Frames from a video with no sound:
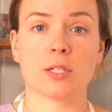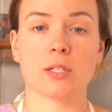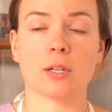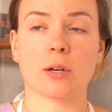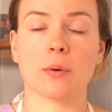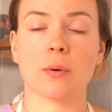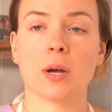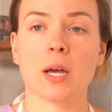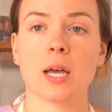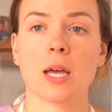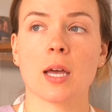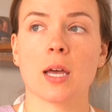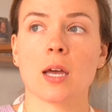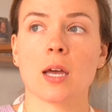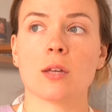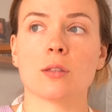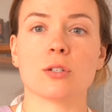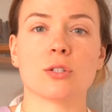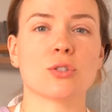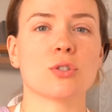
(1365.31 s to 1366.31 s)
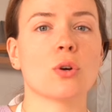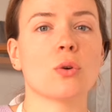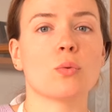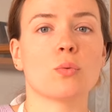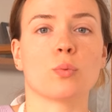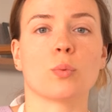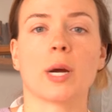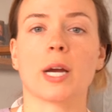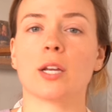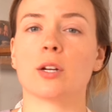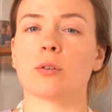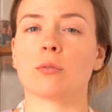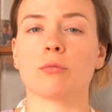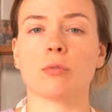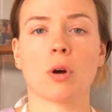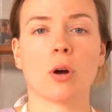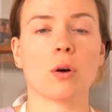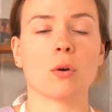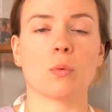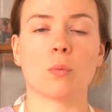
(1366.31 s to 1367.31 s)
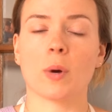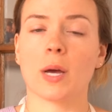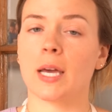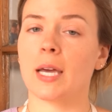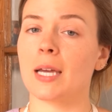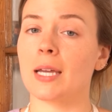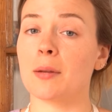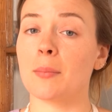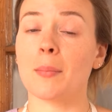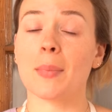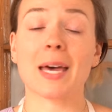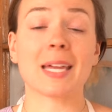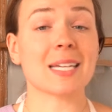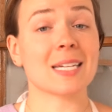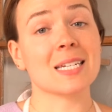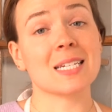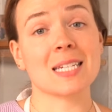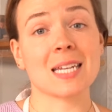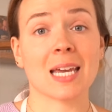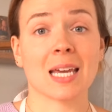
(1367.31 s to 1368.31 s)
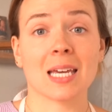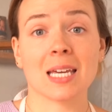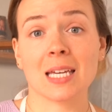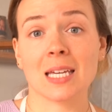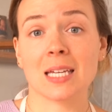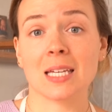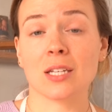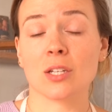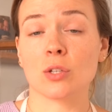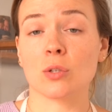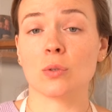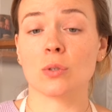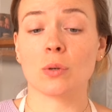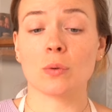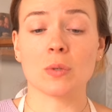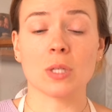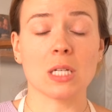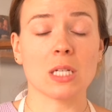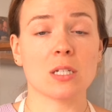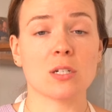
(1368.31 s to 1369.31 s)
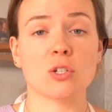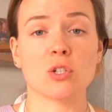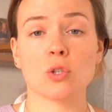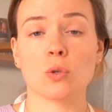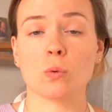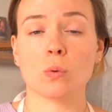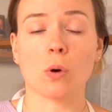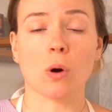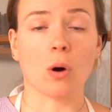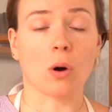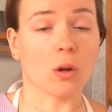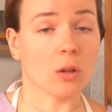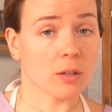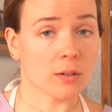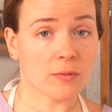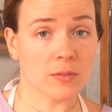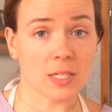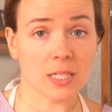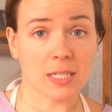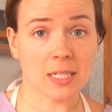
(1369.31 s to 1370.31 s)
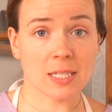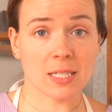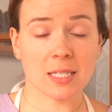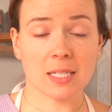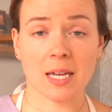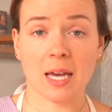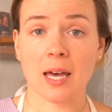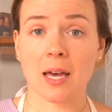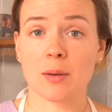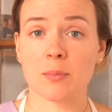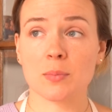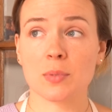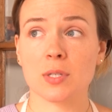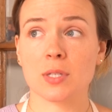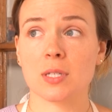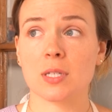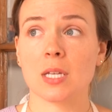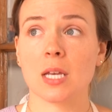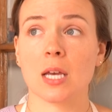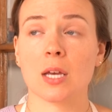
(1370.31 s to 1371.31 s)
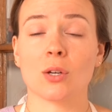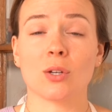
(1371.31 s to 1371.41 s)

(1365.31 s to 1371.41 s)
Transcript: So there's no right or wrong way to meditate. You don't need to do all of these steps.